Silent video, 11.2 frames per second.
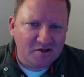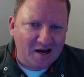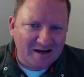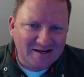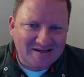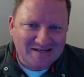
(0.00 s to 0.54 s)

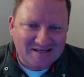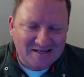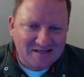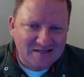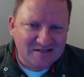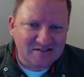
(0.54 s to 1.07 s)

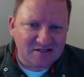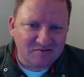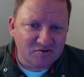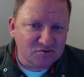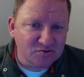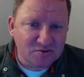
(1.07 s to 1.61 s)
IDEs like
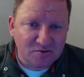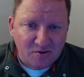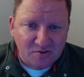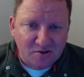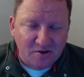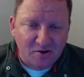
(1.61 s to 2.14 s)
Visual Studio
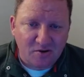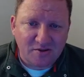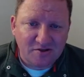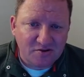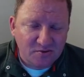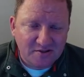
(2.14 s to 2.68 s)
Code, they
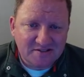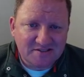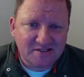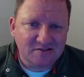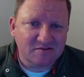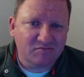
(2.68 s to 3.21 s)
do these
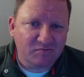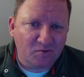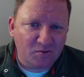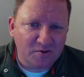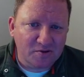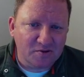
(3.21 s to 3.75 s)
things
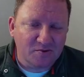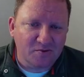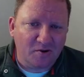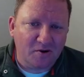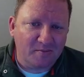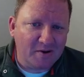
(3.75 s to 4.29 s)
for you
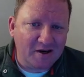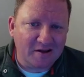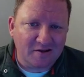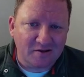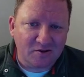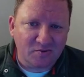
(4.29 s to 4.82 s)

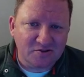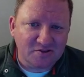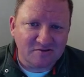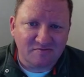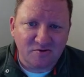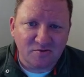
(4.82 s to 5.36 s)
automatically with just
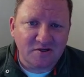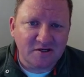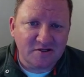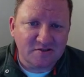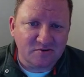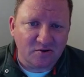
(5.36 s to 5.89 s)
a few
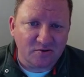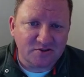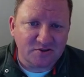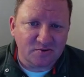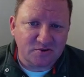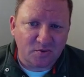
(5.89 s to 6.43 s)
keystrokes.
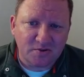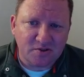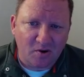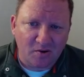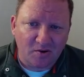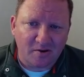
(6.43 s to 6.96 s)
So it's always
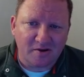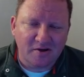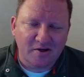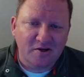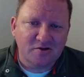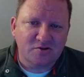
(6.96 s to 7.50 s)
hard
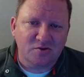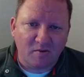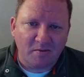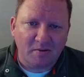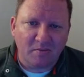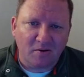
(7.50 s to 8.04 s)
to
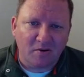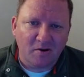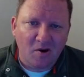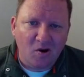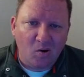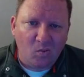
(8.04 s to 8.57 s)
remember
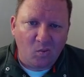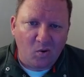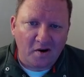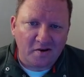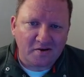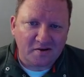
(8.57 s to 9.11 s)

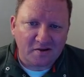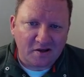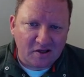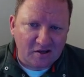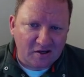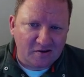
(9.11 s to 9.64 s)
what
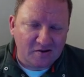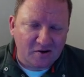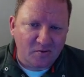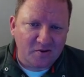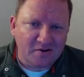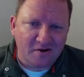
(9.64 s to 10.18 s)
can
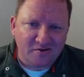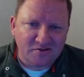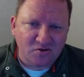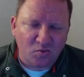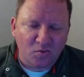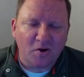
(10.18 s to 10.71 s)
go in there. And
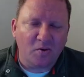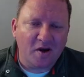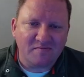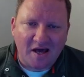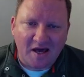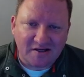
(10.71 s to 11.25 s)
so we don't
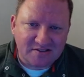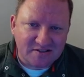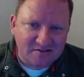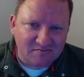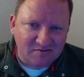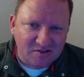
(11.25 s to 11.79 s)
have access
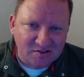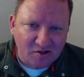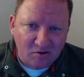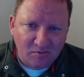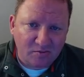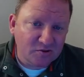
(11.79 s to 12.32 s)
to VS
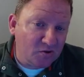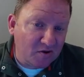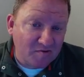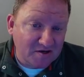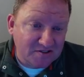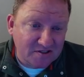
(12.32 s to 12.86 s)
Code, but we do have
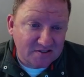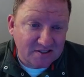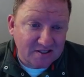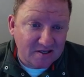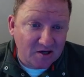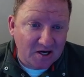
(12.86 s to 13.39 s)
access to
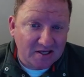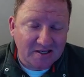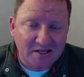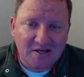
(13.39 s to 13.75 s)
the internet.